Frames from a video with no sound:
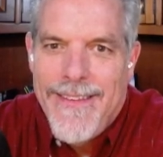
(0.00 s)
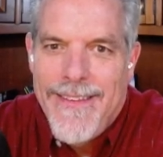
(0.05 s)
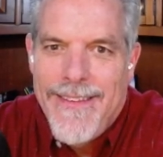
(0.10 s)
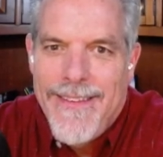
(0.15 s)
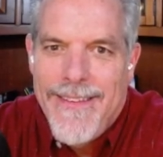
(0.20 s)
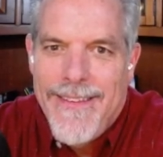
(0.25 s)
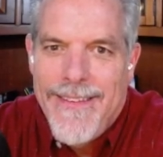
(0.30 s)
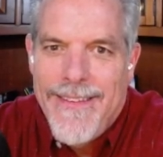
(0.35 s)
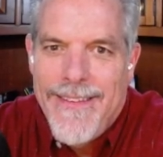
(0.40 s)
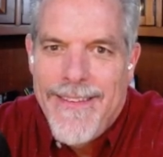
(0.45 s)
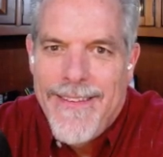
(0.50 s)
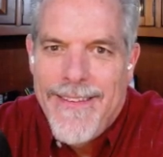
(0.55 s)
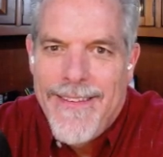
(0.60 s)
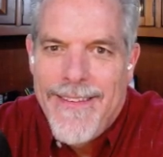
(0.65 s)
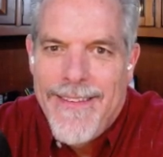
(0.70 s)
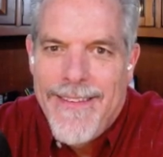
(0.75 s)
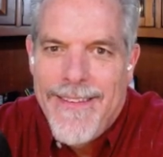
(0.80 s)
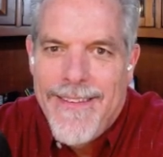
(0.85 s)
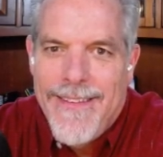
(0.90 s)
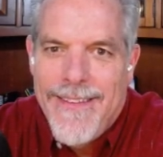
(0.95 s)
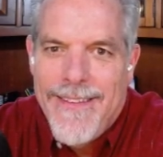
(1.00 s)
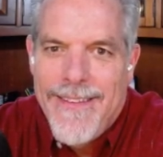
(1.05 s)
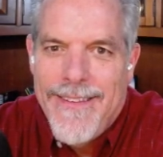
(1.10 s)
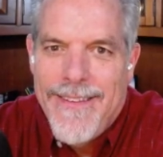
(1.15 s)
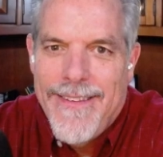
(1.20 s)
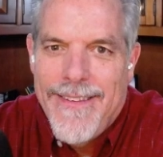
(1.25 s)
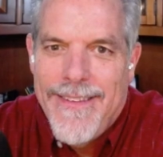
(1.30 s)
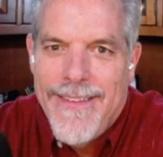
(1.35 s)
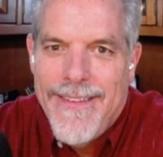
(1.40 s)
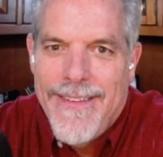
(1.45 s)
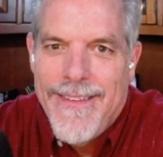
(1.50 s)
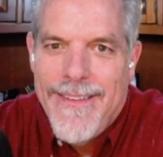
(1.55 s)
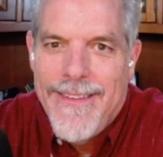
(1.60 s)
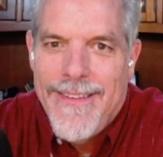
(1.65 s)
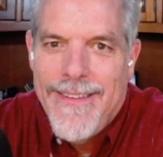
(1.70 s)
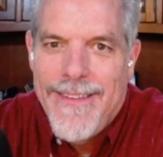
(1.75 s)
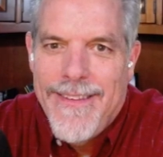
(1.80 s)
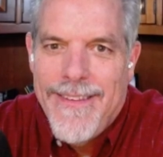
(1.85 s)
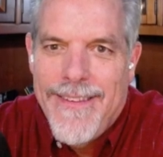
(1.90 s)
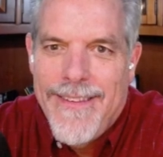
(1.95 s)

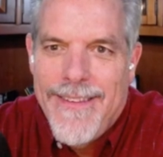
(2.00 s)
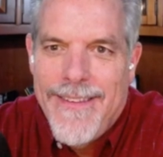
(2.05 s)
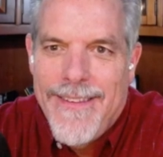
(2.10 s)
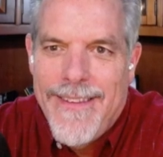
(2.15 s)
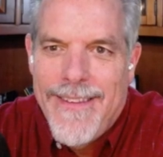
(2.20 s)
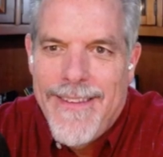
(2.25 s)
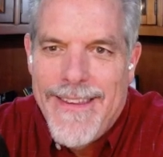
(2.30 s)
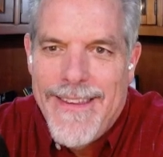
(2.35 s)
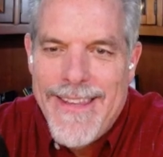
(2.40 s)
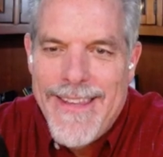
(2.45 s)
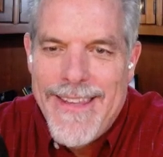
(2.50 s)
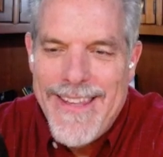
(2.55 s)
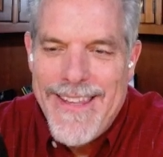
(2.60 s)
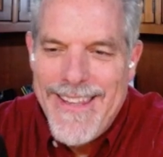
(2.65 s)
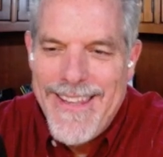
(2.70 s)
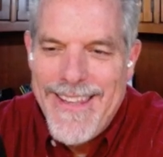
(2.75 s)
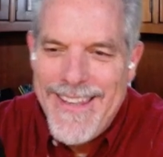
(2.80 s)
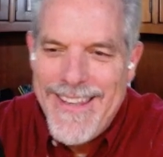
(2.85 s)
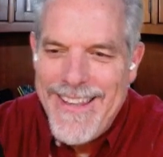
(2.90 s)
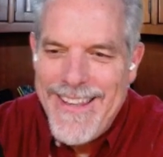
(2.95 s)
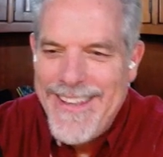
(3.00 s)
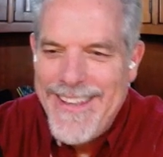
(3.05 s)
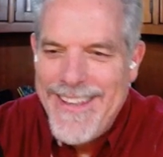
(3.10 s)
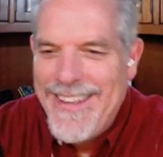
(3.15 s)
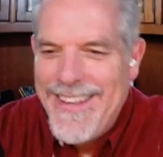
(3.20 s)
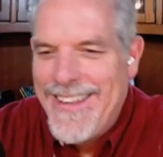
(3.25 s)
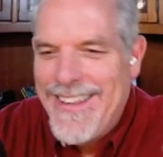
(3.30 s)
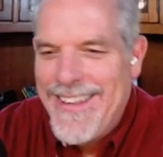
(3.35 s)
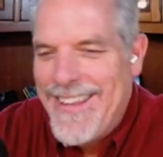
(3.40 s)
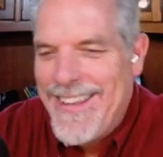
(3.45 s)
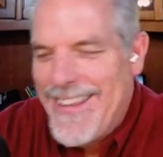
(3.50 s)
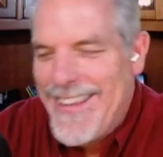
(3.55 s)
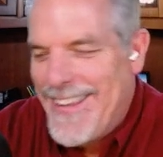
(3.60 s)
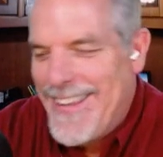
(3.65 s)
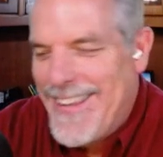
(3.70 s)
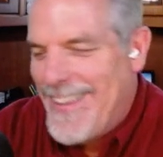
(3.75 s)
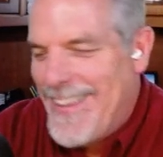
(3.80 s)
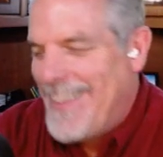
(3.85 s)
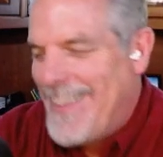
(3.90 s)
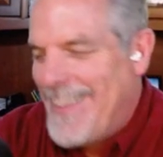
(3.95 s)

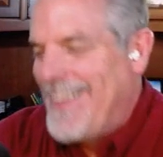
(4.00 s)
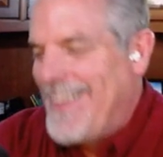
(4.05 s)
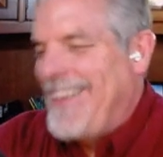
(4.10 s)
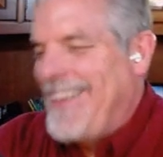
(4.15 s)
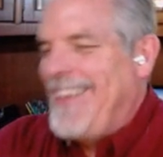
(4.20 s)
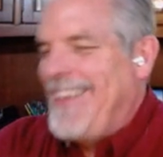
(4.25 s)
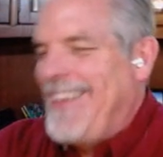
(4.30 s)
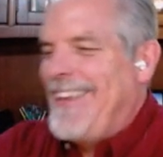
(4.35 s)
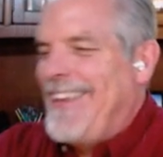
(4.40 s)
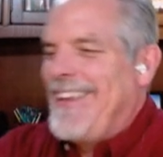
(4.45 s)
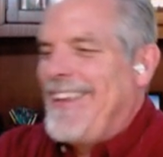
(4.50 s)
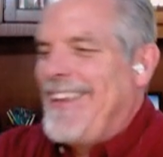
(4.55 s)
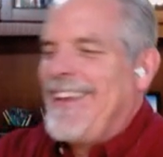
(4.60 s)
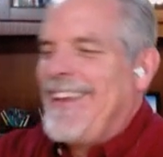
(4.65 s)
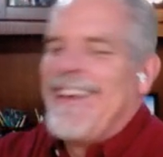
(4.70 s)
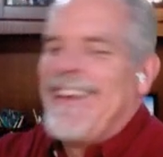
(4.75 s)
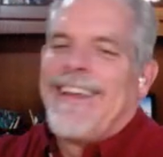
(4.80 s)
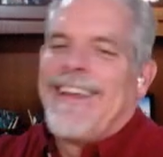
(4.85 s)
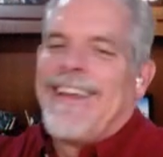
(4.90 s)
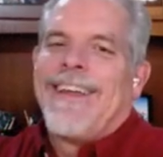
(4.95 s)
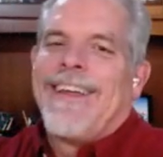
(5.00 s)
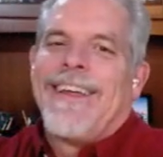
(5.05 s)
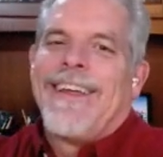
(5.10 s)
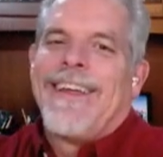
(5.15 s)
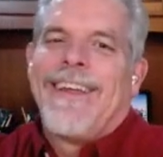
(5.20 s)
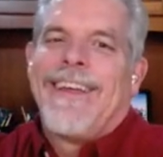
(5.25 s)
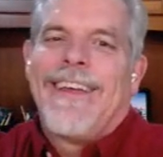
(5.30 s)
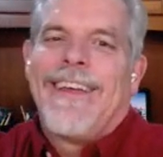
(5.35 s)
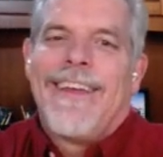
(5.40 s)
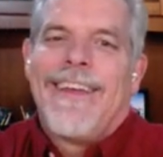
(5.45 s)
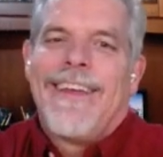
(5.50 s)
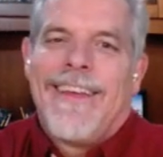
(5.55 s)
No words are spoken by the person on screen.